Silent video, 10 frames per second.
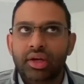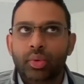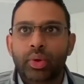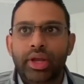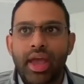
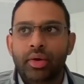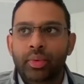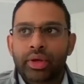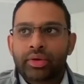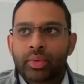We,
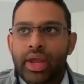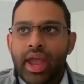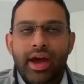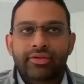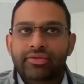we, we
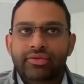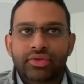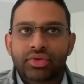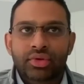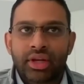have
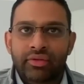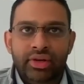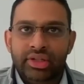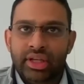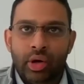to leverage that